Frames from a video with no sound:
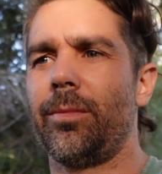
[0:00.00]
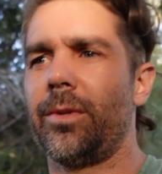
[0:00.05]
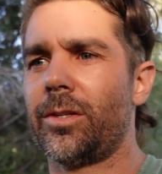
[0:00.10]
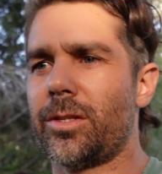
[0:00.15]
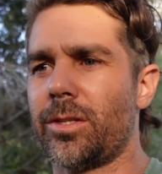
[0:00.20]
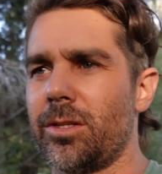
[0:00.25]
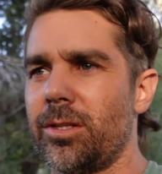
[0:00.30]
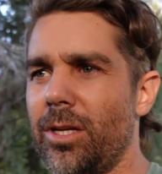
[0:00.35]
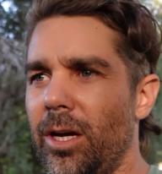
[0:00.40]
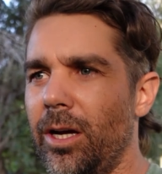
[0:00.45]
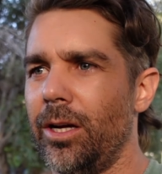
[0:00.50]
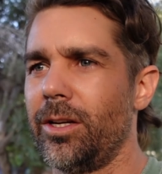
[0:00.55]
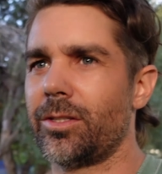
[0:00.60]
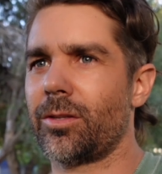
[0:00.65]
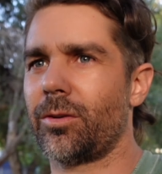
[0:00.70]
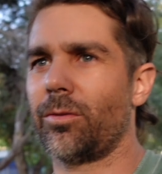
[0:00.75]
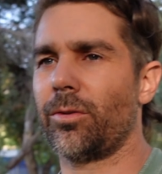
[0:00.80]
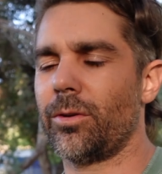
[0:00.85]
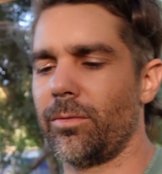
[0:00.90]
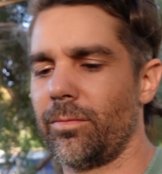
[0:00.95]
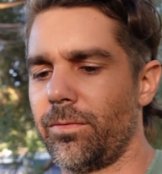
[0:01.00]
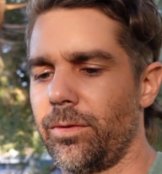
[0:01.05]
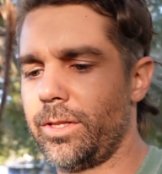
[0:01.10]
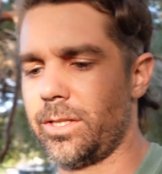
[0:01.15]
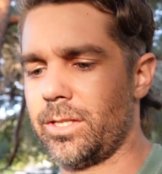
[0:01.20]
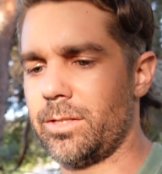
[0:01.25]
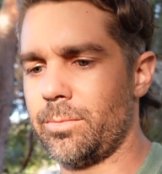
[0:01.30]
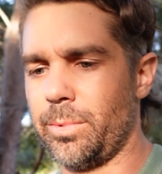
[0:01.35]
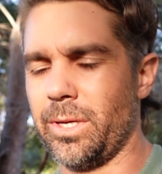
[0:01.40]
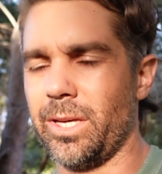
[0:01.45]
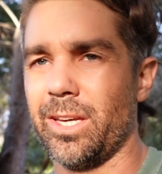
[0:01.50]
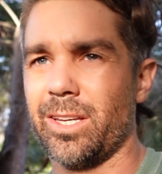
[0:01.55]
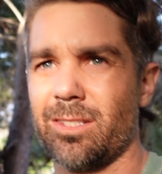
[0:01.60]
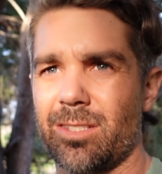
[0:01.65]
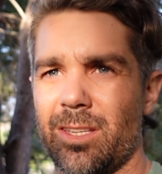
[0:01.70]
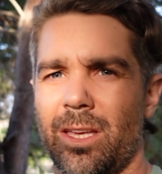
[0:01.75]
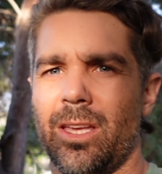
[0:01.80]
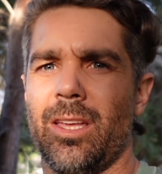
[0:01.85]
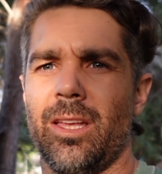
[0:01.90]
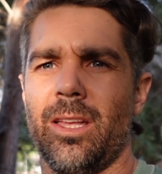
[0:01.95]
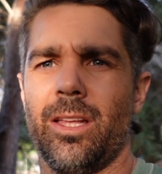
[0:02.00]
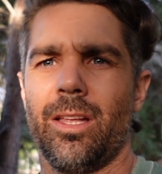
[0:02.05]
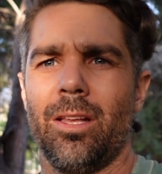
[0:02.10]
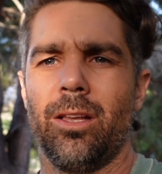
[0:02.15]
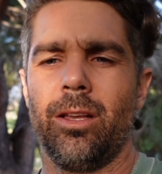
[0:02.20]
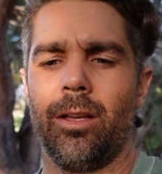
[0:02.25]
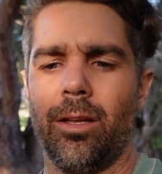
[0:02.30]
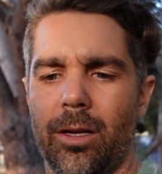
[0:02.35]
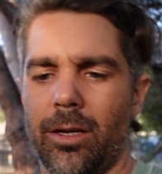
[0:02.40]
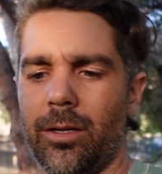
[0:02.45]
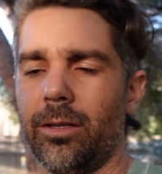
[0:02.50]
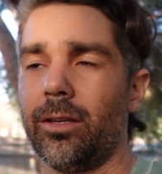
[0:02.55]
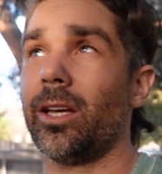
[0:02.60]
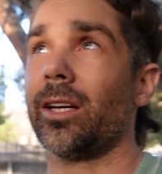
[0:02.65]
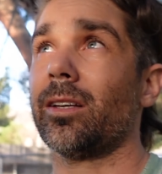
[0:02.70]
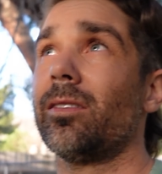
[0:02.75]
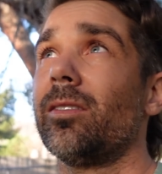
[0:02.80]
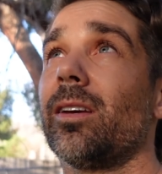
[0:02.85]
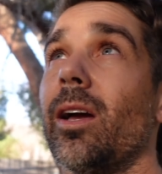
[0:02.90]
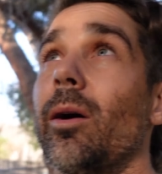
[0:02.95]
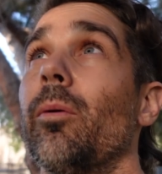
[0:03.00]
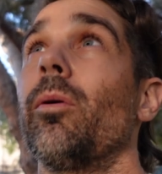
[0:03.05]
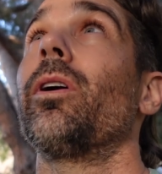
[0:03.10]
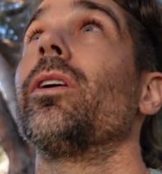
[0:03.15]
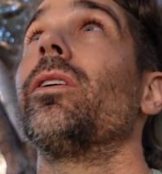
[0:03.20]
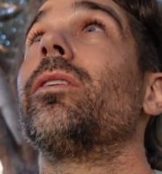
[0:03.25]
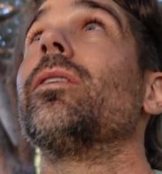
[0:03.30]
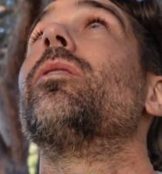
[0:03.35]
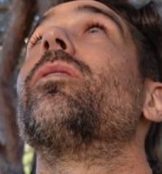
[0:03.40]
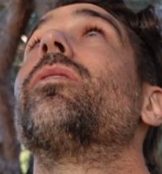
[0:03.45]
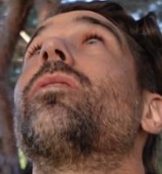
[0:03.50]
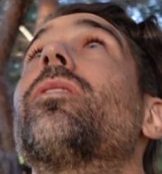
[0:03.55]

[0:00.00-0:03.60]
There's tons of room for these pigs. Next thing I wanna do is